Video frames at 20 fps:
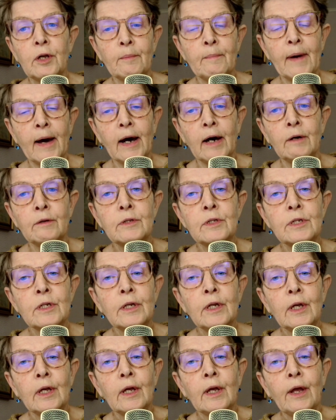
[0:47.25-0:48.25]
about
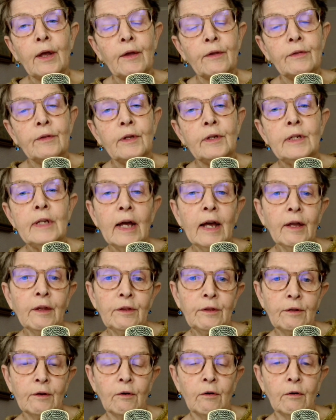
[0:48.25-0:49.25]
the
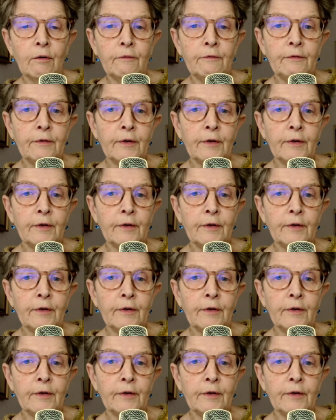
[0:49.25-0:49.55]
death of